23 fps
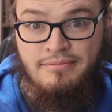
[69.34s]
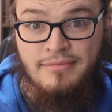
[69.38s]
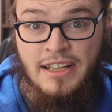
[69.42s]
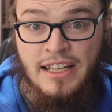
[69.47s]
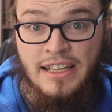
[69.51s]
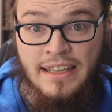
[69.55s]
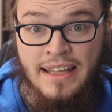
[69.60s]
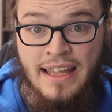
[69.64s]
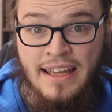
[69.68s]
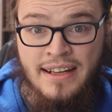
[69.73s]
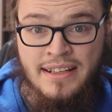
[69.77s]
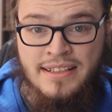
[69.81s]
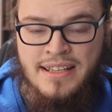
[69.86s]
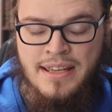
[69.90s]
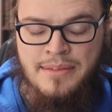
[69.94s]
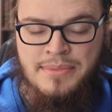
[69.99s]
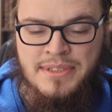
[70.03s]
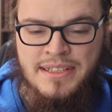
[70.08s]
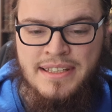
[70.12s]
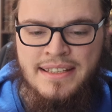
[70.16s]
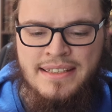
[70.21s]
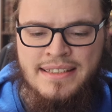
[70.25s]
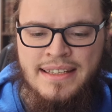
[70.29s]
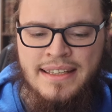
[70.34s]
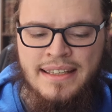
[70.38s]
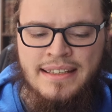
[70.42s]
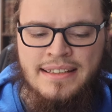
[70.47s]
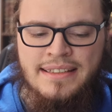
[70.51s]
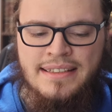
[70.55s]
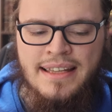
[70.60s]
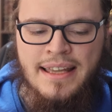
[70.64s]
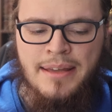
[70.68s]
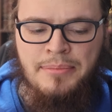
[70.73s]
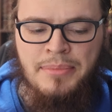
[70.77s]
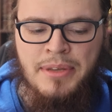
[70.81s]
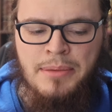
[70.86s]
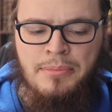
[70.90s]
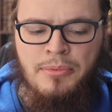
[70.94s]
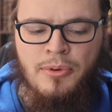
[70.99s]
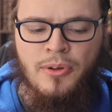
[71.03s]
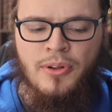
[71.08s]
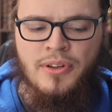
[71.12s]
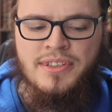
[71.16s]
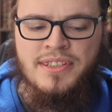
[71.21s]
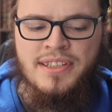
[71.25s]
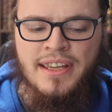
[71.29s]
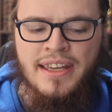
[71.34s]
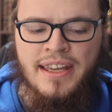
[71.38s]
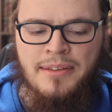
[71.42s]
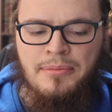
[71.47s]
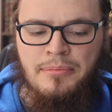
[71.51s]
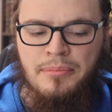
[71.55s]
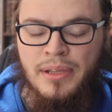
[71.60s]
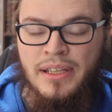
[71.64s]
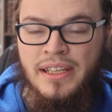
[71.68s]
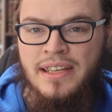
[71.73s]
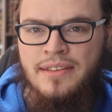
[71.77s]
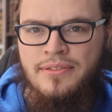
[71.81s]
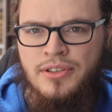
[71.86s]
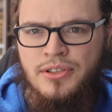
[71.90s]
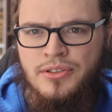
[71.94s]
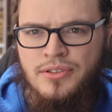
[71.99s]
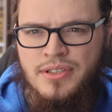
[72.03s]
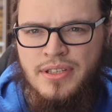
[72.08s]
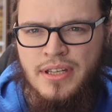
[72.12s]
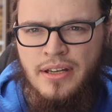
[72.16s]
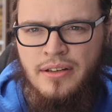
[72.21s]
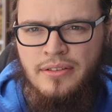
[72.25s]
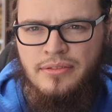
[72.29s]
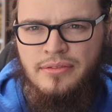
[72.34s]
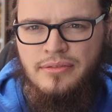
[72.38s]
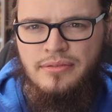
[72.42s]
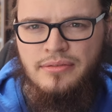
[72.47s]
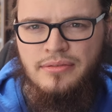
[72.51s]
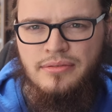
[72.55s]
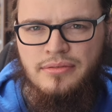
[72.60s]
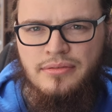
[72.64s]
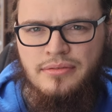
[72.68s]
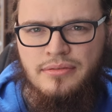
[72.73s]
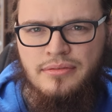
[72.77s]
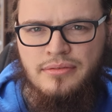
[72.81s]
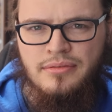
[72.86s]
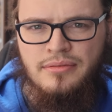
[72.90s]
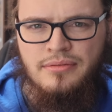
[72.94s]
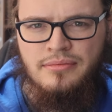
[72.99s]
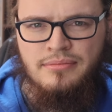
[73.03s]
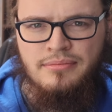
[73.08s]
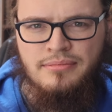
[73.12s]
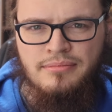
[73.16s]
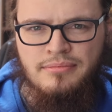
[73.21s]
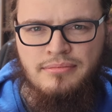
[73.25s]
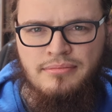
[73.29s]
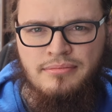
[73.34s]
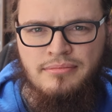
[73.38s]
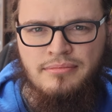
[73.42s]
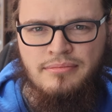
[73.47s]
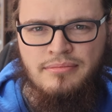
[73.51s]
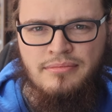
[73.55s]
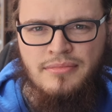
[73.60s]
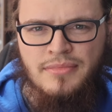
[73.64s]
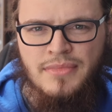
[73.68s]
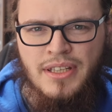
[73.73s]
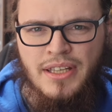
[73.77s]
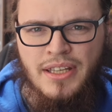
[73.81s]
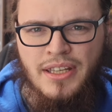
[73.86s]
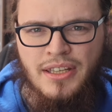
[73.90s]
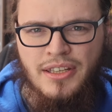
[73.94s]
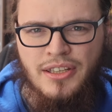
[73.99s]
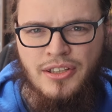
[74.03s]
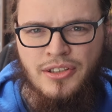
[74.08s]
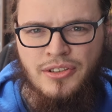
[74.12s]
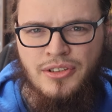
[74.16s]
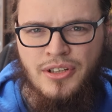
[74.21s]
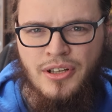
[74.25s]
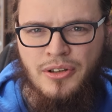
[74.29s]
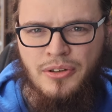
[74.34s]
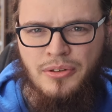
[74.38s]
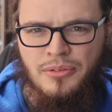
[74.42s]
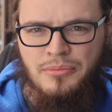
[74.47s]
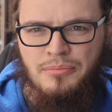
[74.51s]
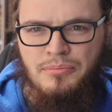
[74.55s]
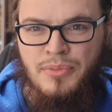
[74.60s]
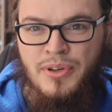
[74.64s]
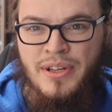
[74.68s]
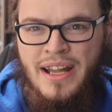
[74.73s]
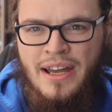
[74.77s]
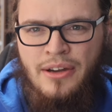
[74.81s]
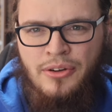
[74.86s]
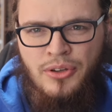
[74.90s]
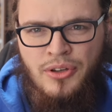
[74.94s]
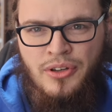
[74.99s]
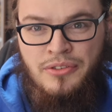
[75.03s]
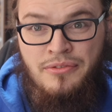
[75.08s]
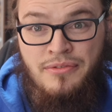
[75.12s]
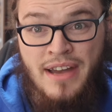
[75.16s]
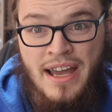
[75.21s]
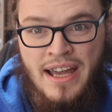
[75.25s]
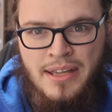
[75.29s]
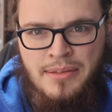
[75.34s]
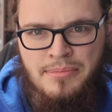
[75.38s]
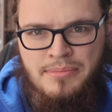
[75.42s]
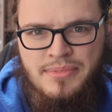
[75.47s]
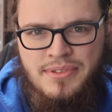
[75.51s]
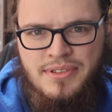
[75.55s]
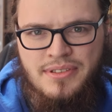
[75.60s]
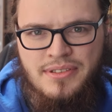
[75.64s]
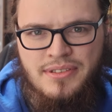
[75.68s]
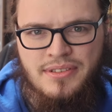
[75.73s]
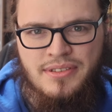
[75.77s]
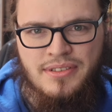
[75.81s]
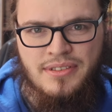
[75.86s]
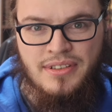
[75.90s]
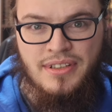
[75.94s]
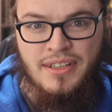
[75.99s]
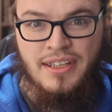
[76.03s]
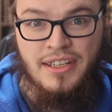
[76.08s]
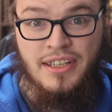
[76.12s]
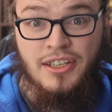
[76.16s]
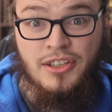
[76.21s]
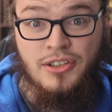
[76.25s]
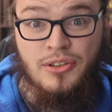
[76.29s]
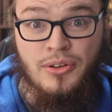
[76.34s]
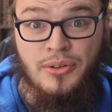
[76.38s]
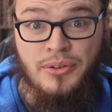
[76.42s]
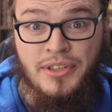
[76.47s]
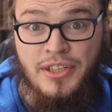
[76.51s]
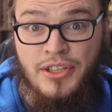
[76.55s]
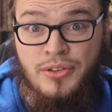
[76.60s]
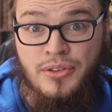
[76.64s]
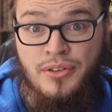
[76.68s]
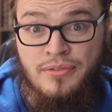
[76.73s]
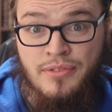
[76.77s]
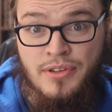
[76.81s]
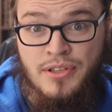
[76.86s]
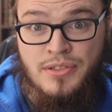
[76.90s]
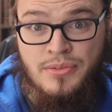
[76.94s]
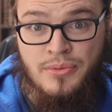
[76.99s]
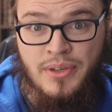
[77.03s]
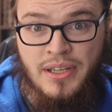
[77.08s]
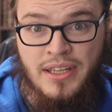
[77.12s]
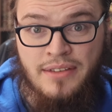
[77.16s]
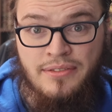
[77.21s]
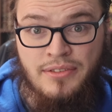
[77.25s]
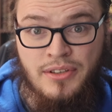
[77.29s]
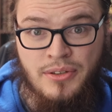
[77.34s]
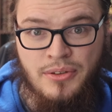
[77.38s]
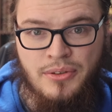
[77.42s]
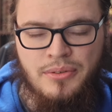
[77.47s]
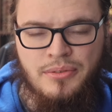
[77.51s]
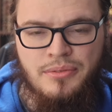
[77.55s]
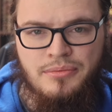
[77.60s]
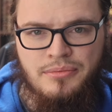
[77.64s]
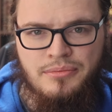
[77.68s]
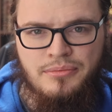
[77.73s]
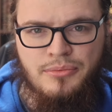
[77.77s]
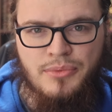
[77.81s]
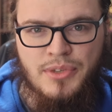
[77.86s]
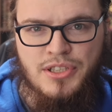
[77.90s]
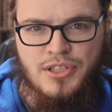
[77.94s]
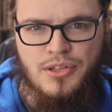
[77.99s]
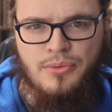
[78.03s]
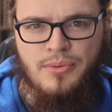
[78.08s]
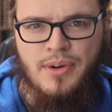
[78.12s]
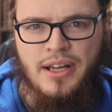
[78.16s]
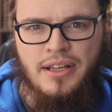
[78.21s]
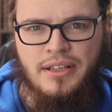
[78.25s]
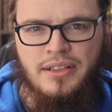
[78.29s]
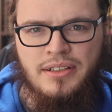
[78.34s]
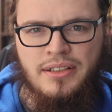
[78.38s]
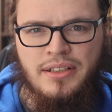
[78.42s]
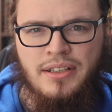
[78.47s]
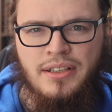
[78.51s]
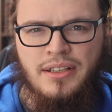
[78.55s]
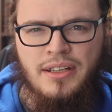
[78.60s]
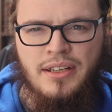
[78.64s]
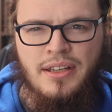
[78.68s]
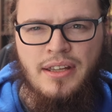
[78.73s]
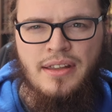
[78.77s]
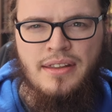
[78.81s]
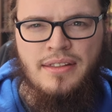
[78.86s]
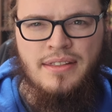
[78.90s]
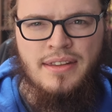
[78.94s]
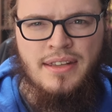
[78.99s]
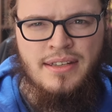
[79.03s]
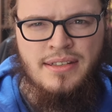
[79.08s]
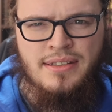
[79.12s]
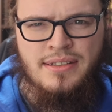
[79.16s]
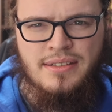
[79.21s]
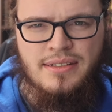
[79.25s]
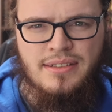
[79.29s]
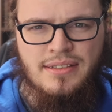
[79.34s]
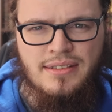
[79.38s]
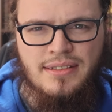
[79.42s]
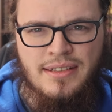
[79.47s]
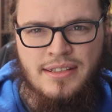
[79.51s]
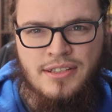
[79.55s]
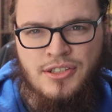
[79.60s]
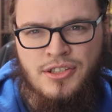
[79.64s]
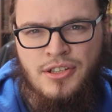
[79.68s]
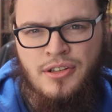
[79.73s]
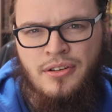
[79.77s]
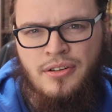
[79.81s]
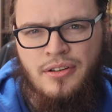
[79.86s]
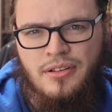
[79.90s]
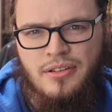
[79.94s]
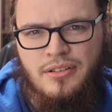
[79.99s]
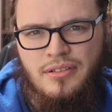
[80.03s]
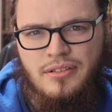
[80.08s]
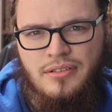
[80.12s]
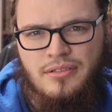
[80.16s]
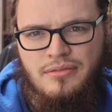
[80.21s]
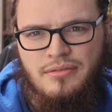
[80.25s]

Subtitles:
A lot of times these things that people say, believe in yourself, you know, put out good vibes, you know, and the universe will give you what you want. This is shirk.